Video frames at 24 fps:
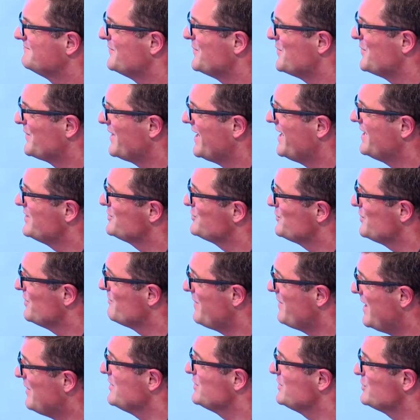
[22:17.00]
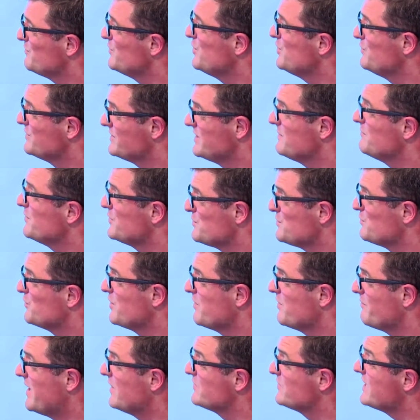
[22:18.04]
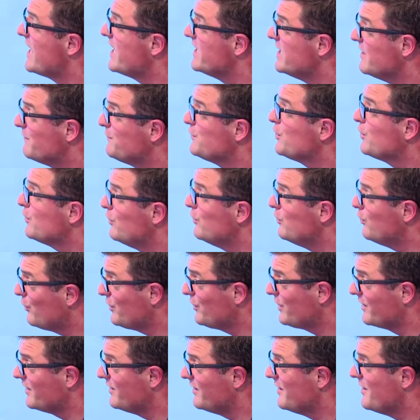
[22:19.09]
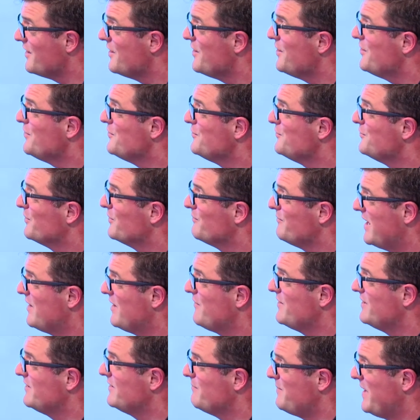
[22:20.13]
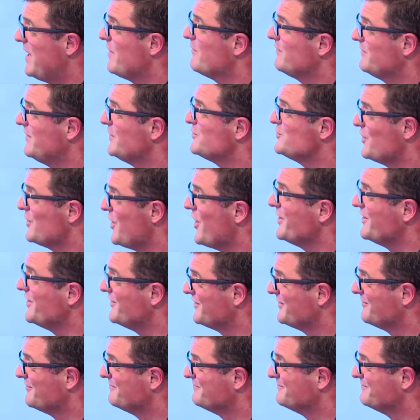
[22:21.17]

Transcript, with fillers: Okay, so you'll marry someone who's similar to one of your parents, and if mm-hmm. you're lucky, you'll marry the parent that you liked,